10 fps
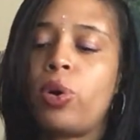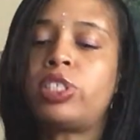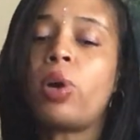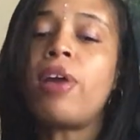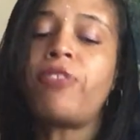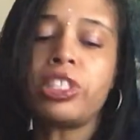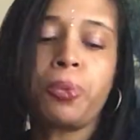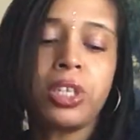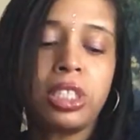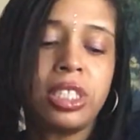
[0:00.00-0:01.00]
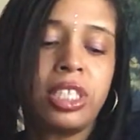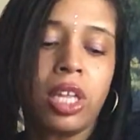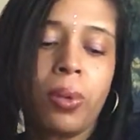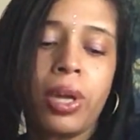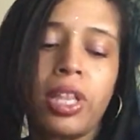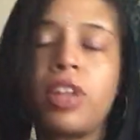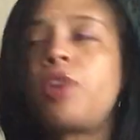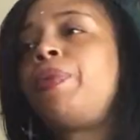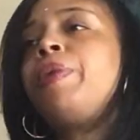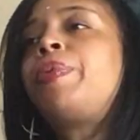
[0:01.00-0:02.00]
So if this person's dealing with
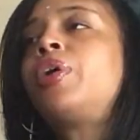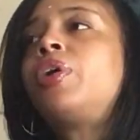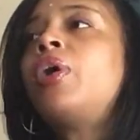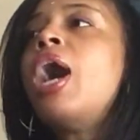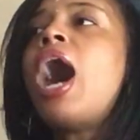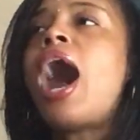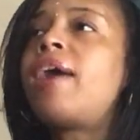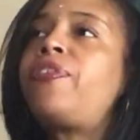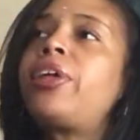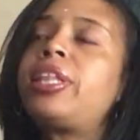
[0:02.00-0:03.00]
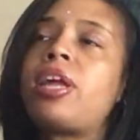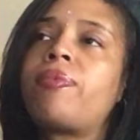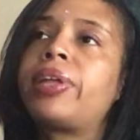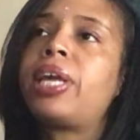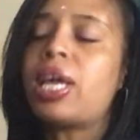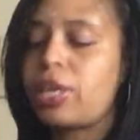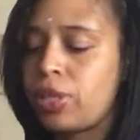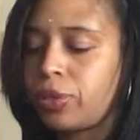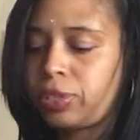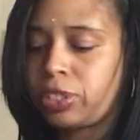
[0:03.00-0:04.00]
other people, I feel like they really ended
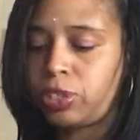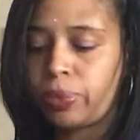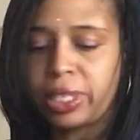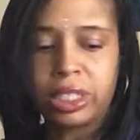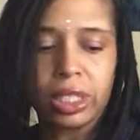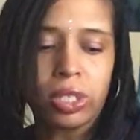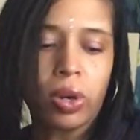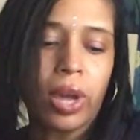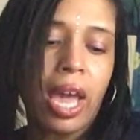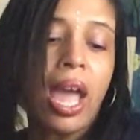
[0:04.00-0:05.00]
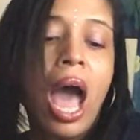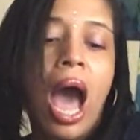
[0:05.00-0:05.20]
those situations, okay?